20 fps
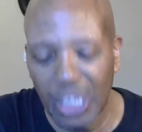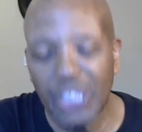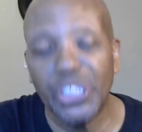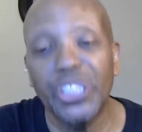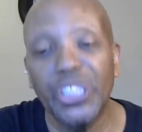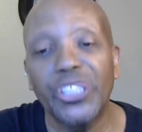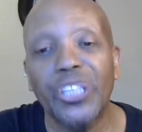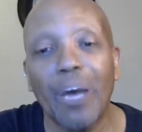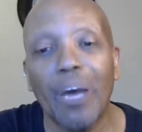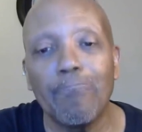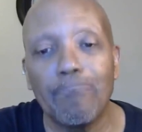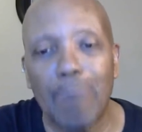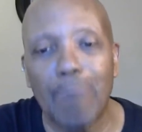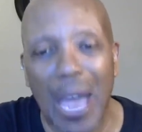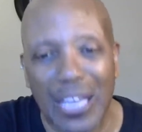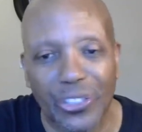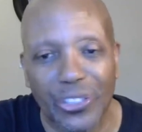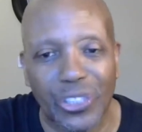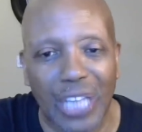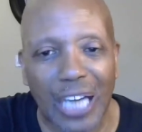She's a
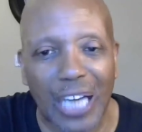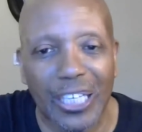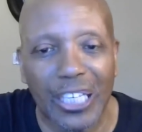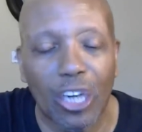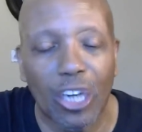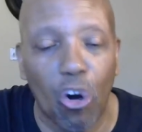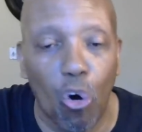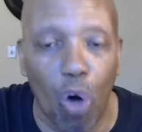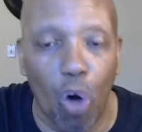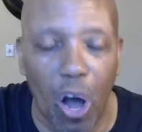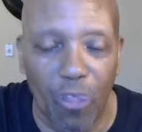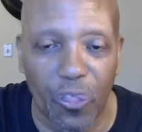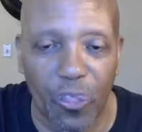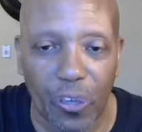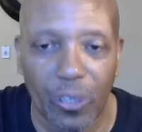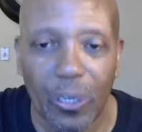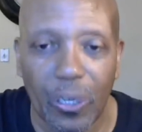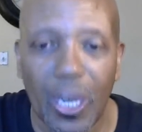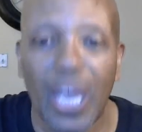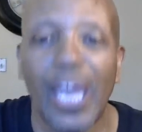best selling
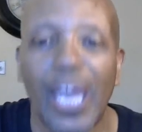author,